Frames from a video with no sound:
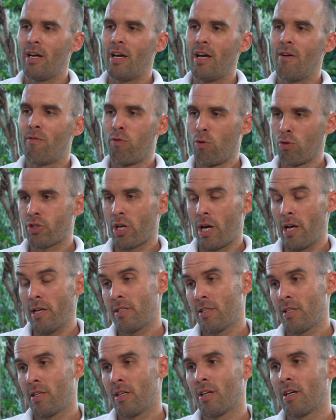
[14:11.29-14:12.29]
full
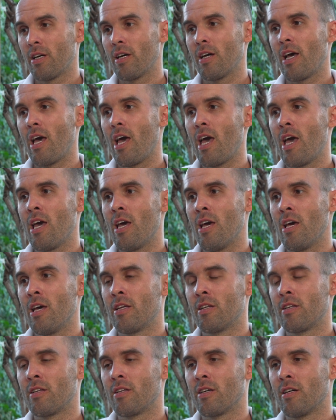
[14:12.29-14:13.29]
size,
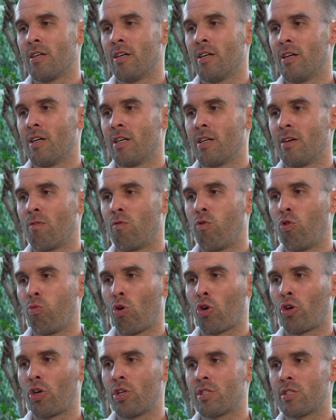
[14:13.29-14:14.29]
and foot
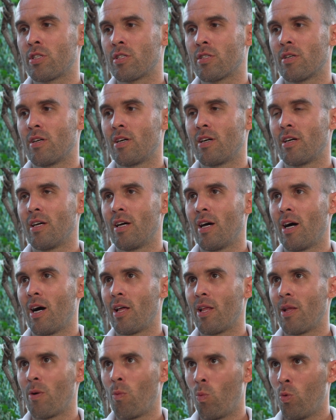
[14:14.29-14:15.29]
pockets
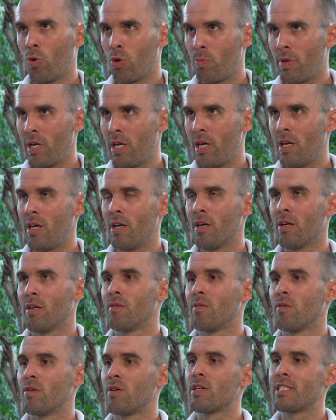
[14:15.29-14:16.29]
would be
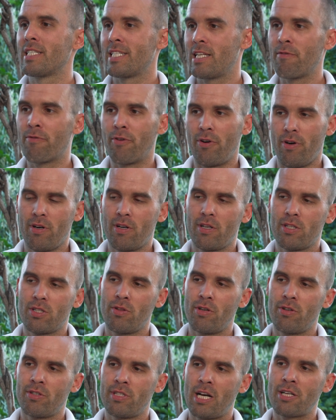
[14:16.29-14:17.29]
stiffer, so
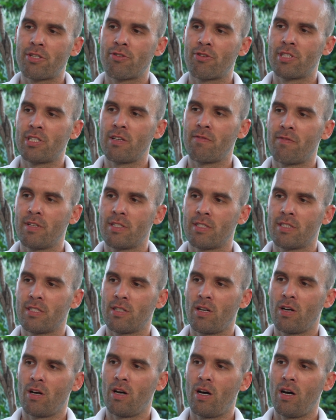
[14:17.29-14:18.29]
there is extra stiffness
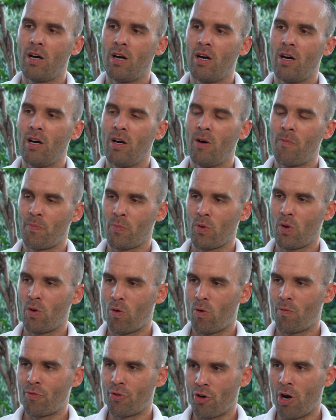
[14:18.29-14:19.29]

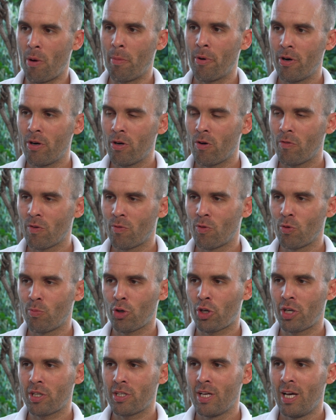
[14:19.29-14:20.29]
of the rubber of the foot
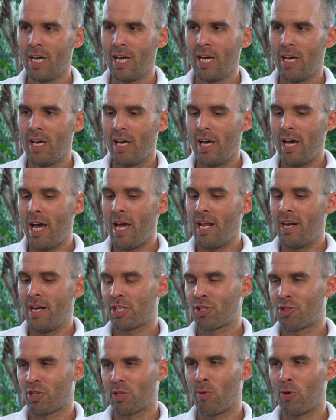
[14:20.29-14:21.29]
pocket and
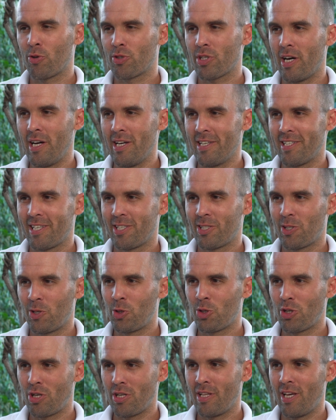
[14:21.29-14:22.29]
extra small size. So
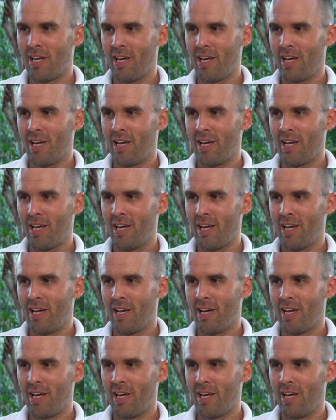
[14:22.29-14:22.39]
usually